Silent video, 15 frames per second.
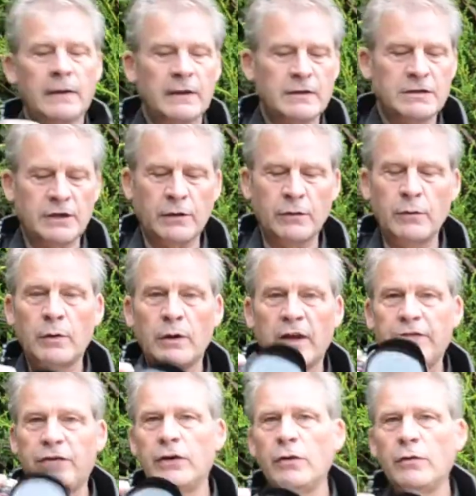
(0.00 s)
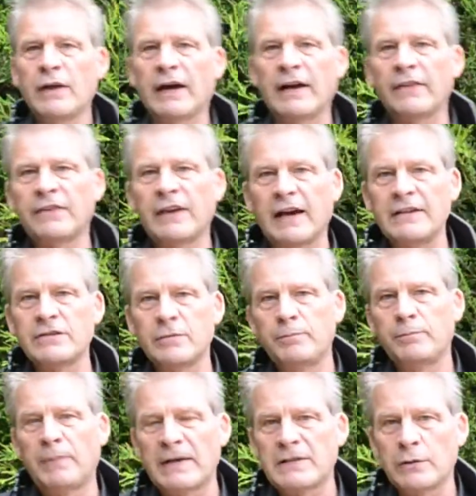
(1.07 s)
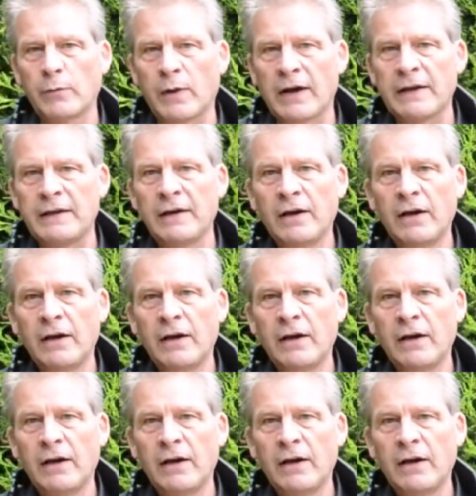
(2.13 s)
So if you do that, that is a better way